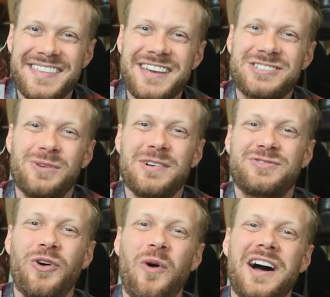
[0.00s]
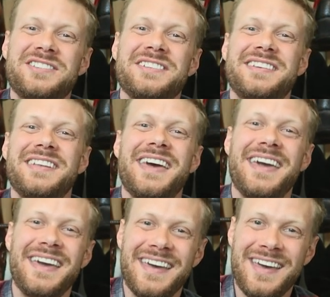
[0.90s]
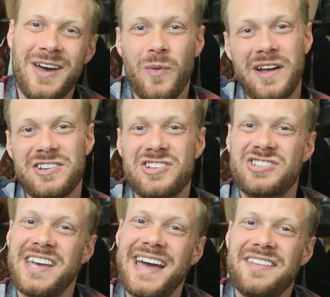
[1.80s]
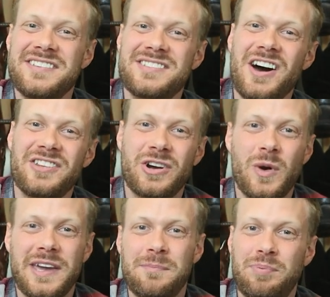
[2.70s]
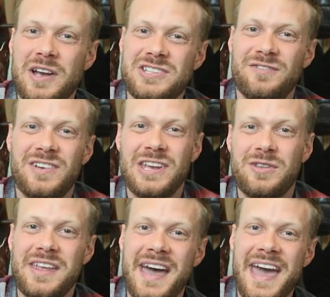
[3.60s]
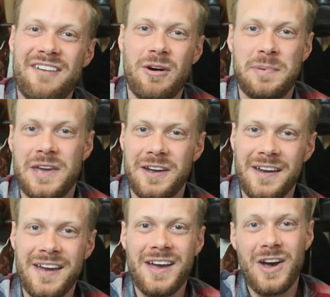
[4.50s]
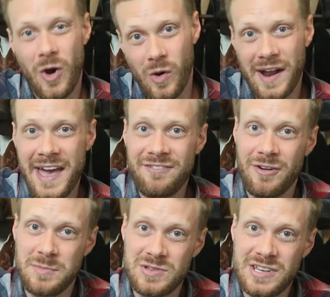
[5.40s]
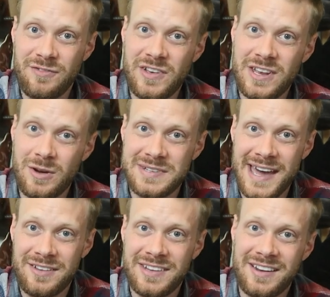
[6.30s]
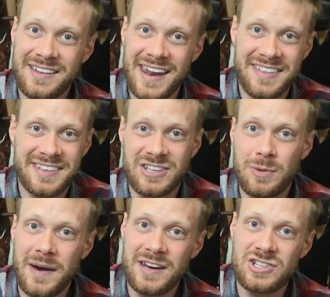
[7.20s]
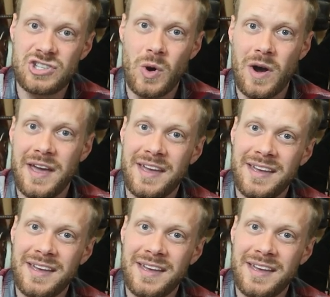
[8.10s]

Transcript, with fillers: Thanks so much for watching today. Why don't you check out this other quick impression video that I have up here, or I have a music video down there that I think you might enjoy.